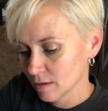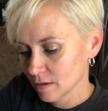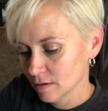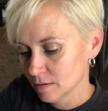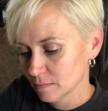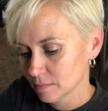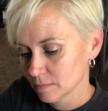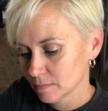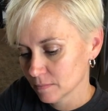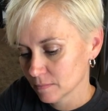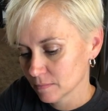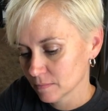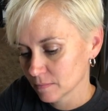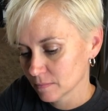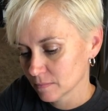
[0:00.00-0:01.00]
Yep.
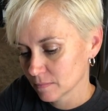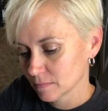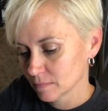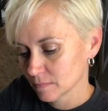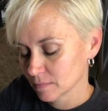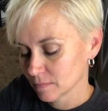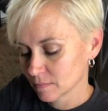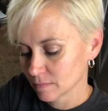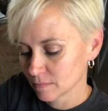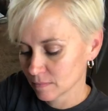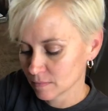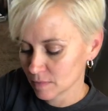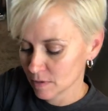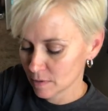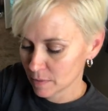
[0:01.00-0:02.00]

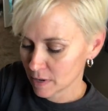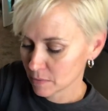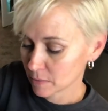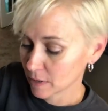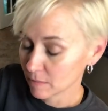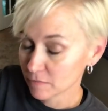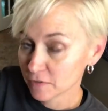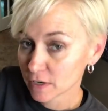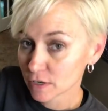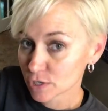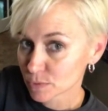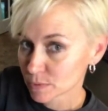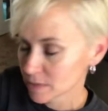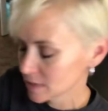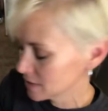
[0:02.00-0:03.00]
You know what? When I'm
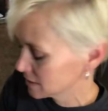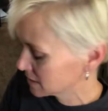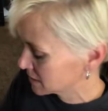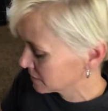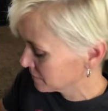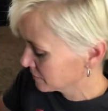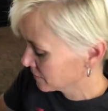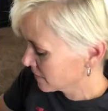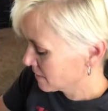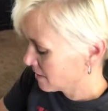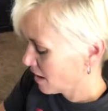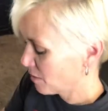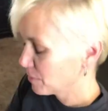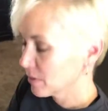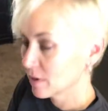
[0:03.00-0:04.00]
finished with this,
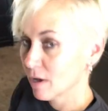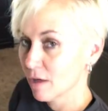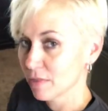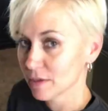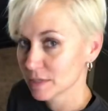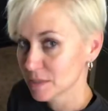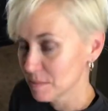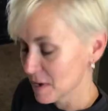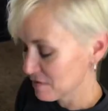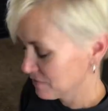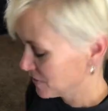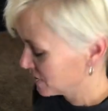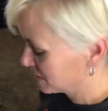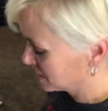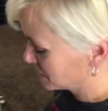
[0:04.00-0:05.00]
I'll put all this in my
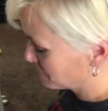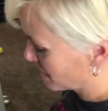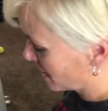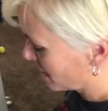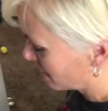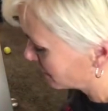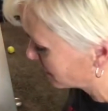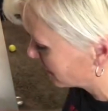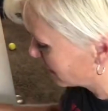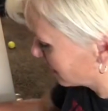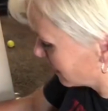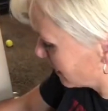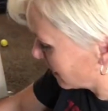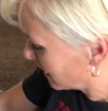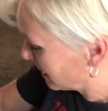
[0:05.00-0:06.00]
FitnessPal
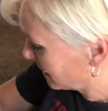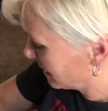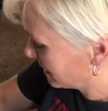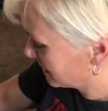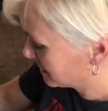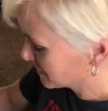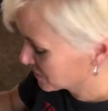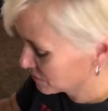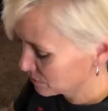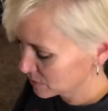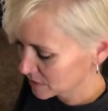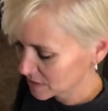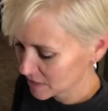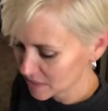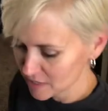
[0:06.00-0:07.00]
and we'll
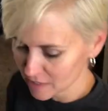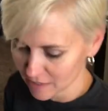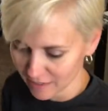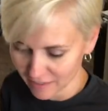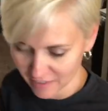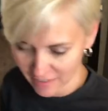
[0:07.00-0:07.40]
see.